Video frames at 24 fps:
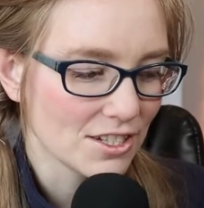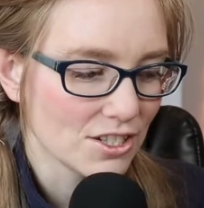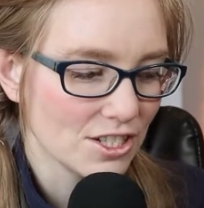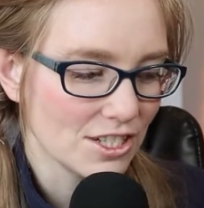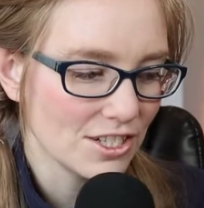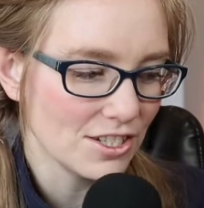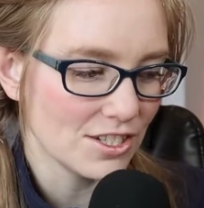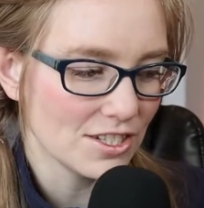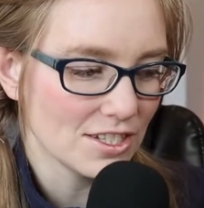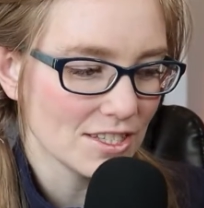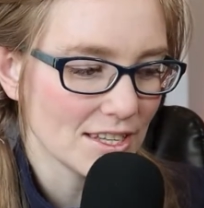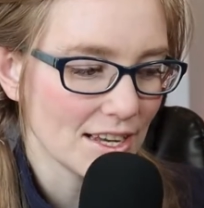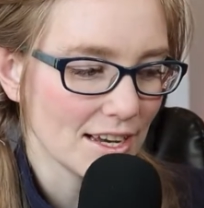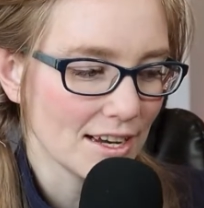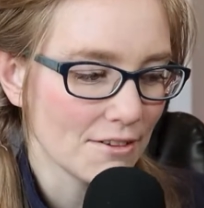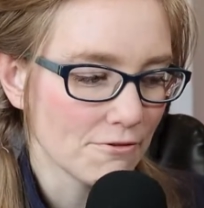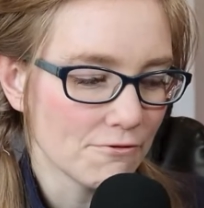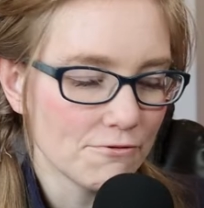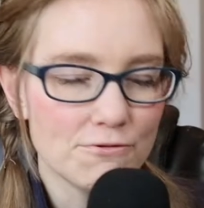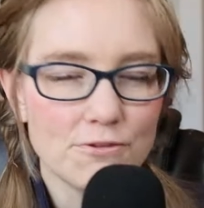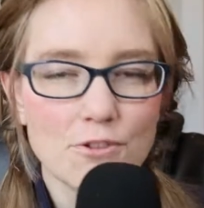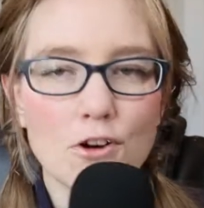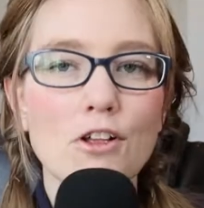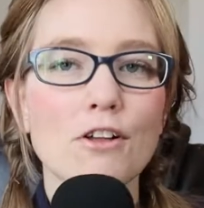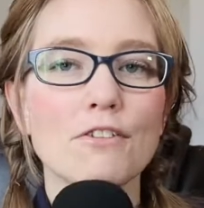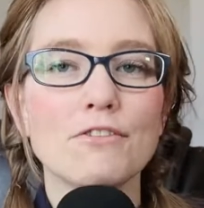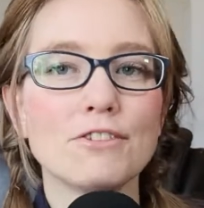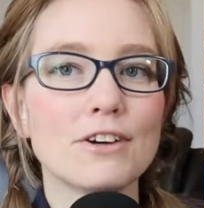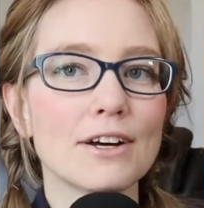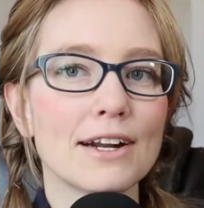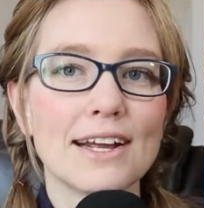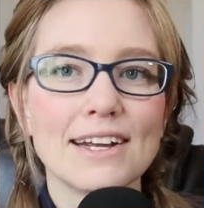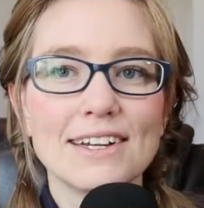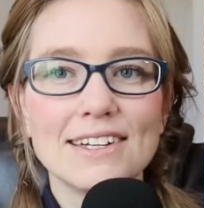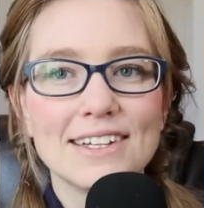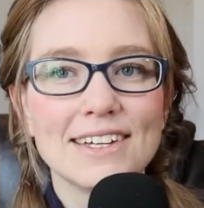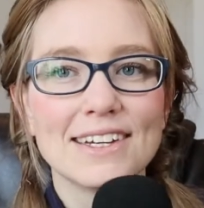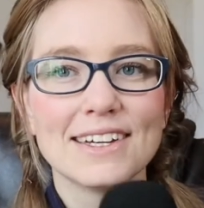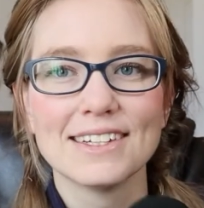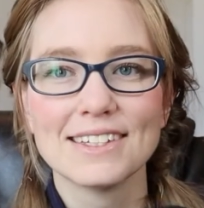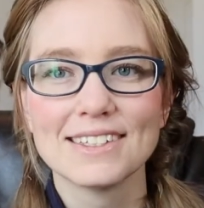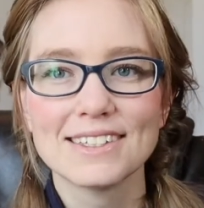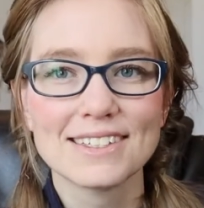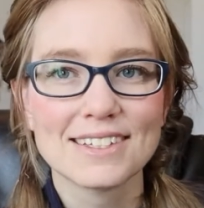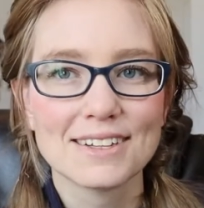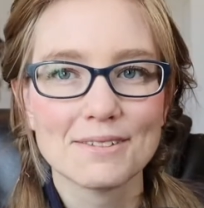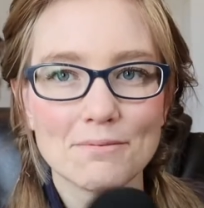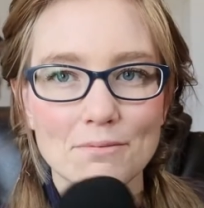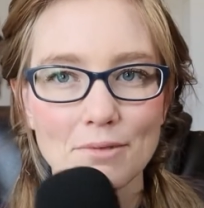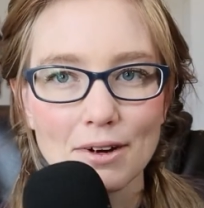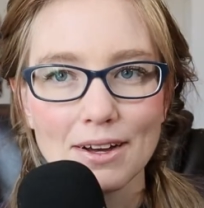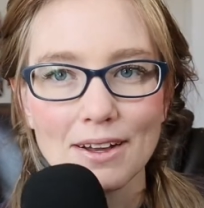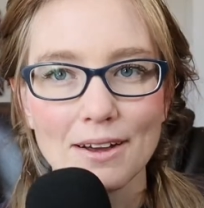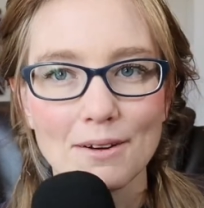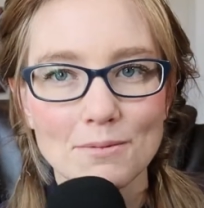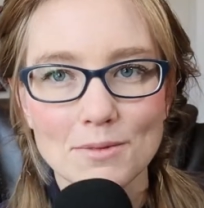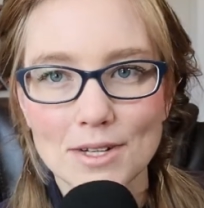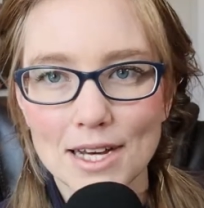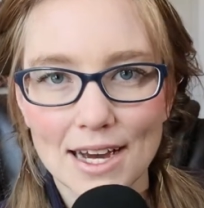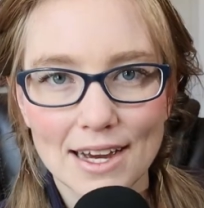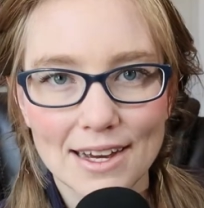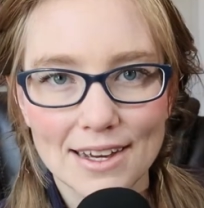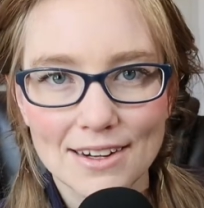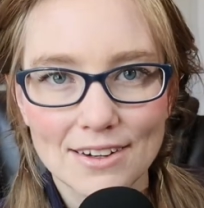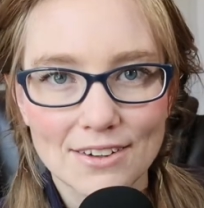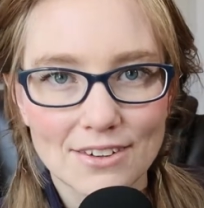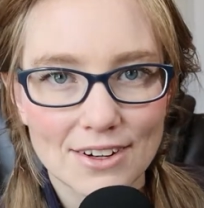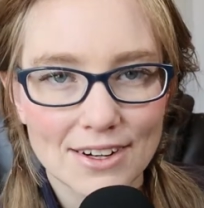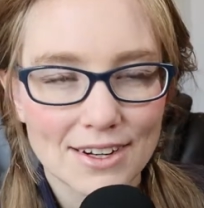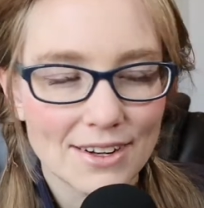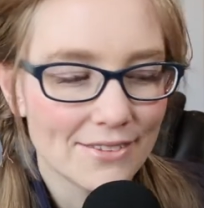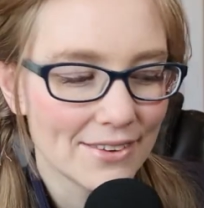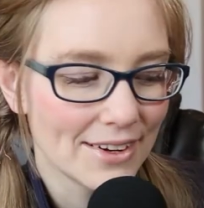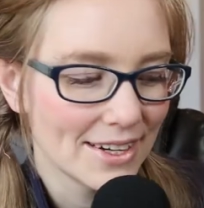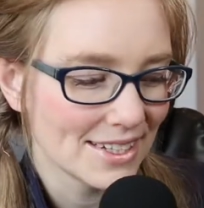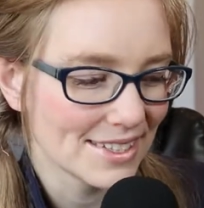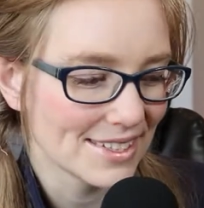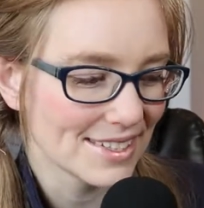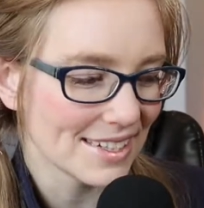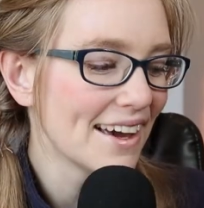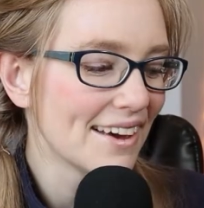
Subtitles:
She's just like full of good ideas, but I'm tagging her anyways.